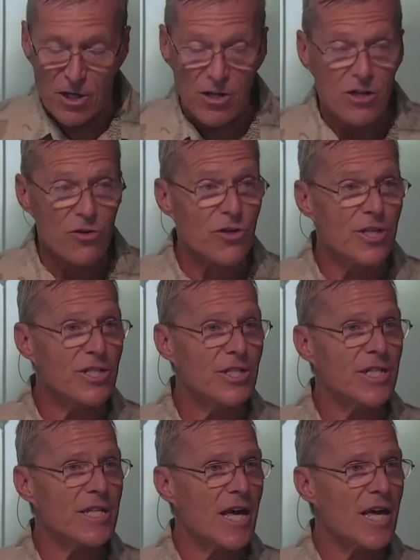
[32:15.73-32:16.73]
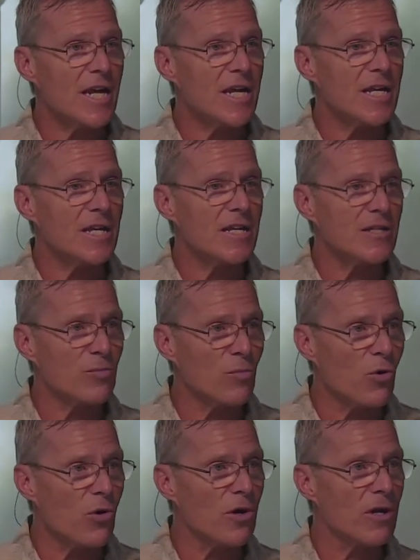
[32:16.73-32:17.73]
Christianity is
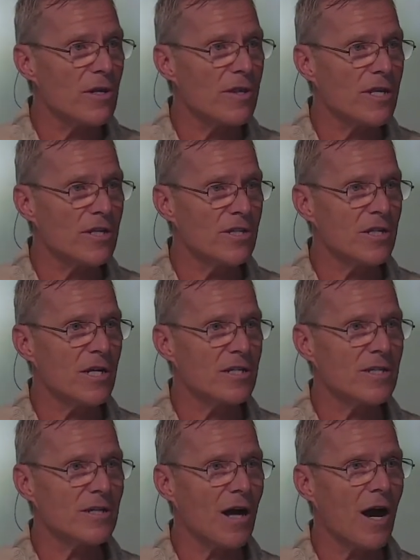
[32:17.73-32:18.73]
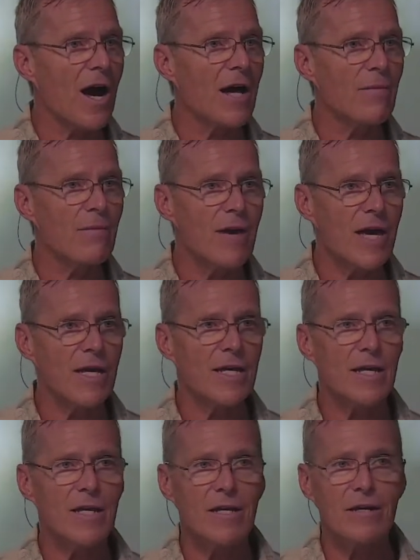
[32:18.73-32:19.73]
more than just God
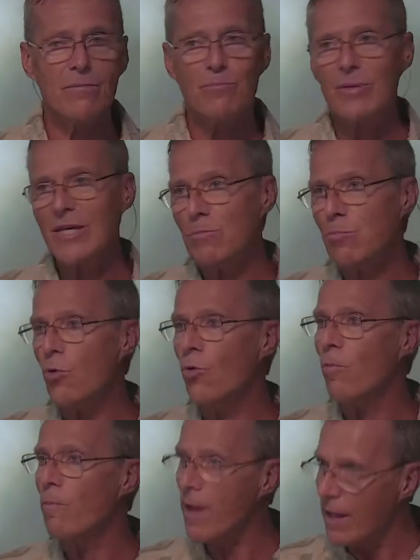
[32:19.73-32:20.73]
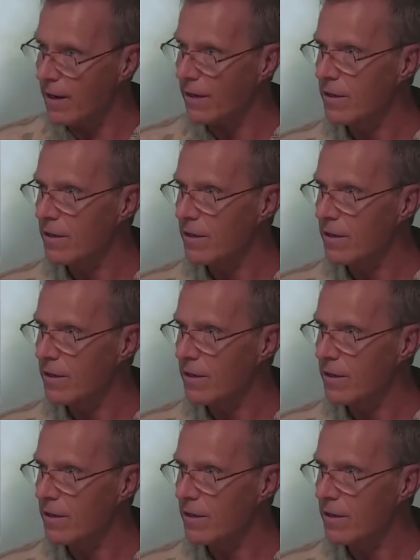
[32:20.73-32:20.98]
making people better,